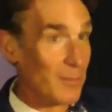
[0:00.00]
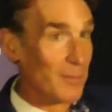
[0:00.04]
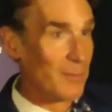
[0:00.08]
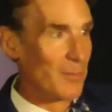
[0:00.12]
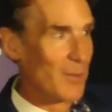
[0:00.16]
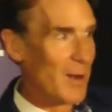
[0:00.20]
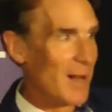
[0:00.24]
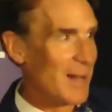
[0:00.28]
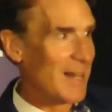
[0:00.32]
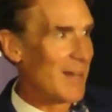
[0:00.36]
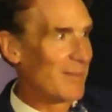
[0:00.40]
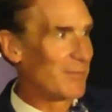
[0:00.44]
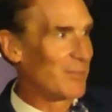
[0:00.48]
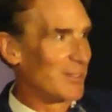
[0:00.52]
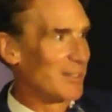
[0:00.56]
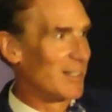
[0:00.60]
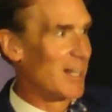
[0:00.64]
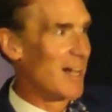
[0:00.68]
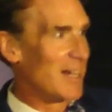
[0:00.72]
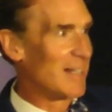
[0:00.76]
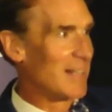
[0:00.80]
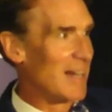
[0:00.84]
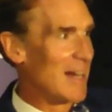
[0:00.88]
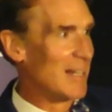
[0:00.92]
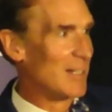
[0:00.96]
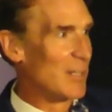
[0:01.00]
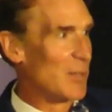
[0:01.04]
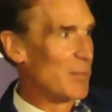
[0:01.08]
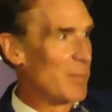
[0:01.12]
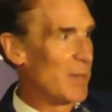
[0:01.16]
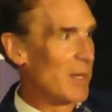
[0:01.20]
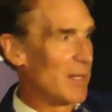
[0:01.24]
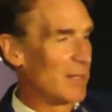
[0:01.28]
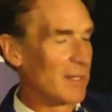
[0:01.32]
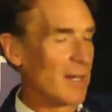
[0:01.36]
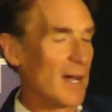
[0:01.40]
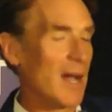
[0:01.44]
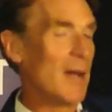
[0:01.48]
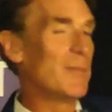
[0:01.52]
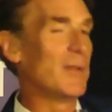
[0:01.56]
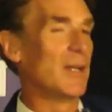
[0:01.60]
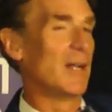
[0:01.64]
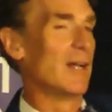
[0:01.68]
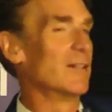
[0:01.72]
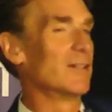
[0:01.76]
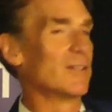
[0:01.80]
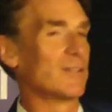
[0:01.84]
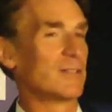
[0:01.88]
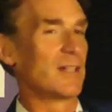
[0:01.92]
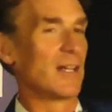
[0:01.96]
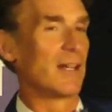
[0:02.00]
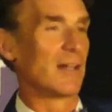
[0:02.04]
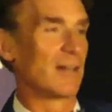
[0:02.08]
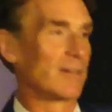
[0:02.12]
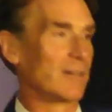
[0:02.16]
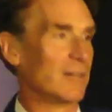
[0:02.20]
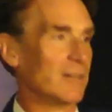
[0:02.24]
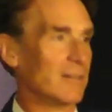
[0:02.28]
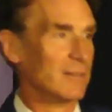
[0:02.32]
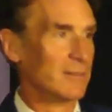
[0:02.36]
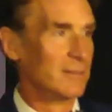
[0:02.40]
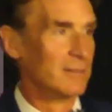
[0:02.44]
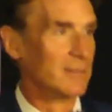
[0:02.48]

Why'd I have to lie down on the bed?" "I'm an undertaker."